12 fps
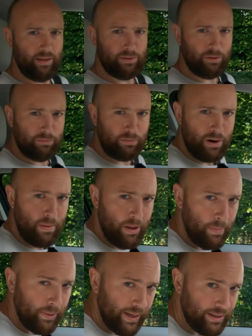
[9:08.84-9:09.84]
They sort of rub
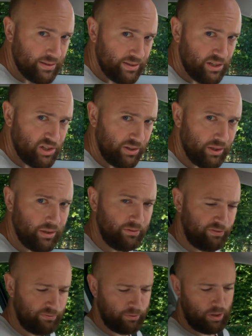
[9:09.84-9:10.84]
up against each other
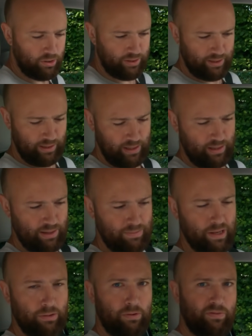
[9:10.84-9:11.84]
and frot in the
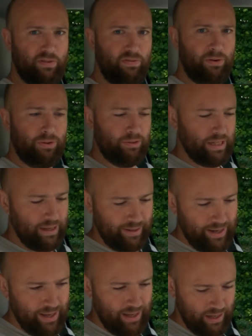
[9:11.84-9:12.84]
middle of the floor down
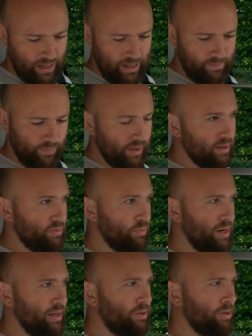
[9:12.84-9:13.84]
here. It's
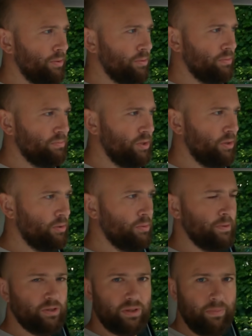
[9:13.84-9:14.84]
really cool. You could
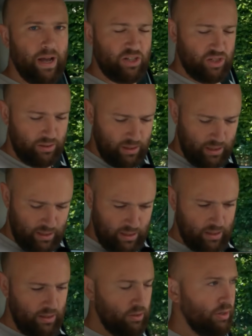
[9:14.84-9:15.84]
almost imagine
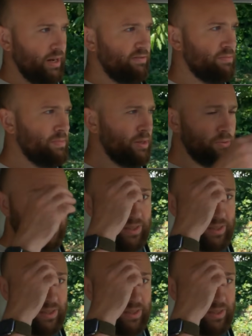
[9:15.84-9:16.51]
you can have a middle